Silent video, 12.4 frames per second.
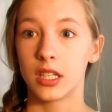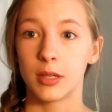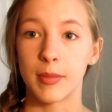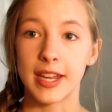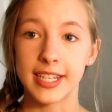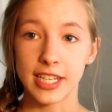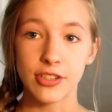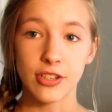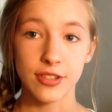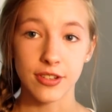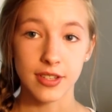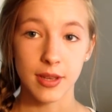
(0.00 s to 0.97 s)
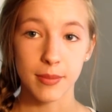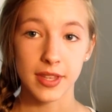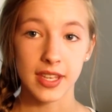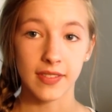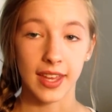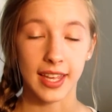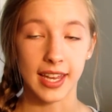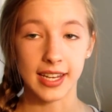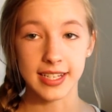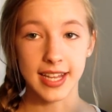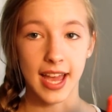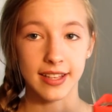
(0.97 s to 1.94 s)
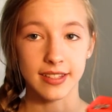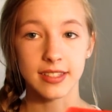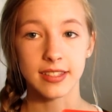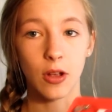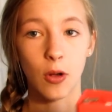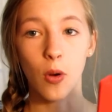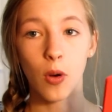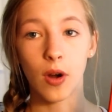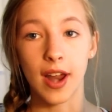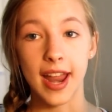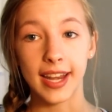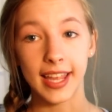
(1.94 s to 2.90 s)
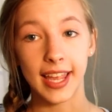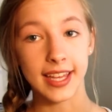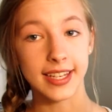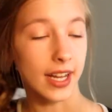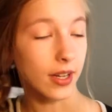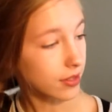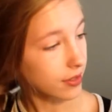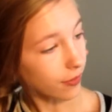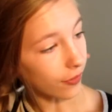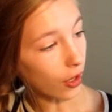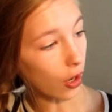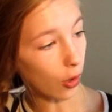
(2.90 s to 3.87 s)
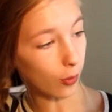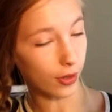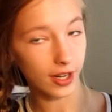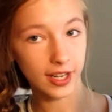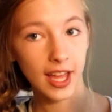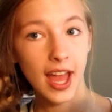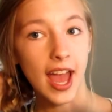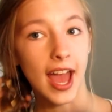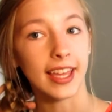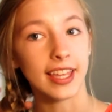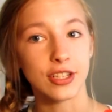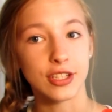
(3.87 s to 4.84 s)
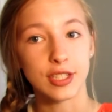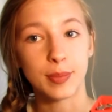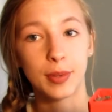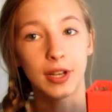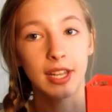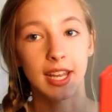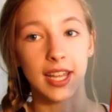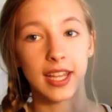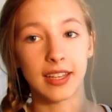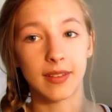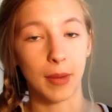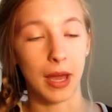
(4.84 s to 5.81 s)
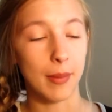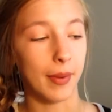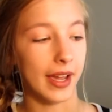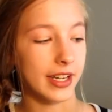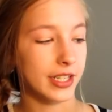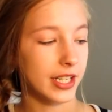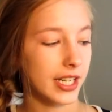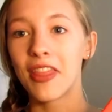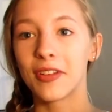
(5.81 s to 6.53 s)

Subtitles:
my teachers or something, like any tests or any handouts for homework, I can just put in my binder.